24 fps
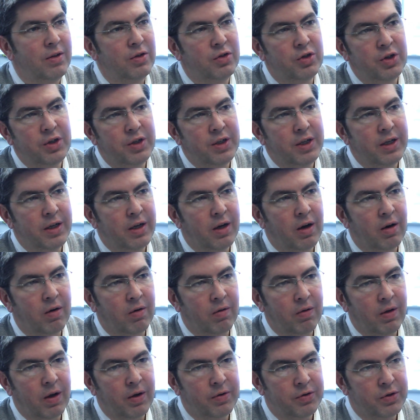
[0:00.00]
The GT card
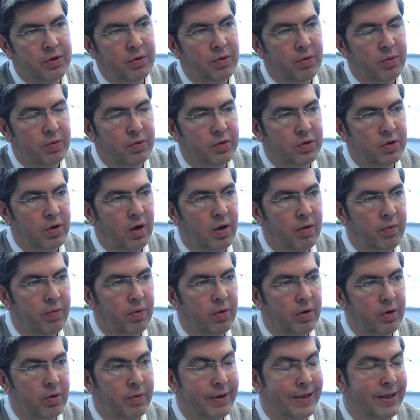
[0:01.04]
allows you through
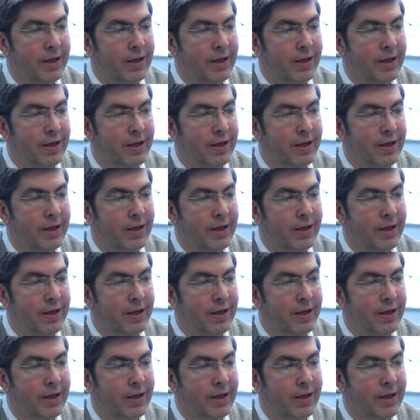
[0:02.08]
software to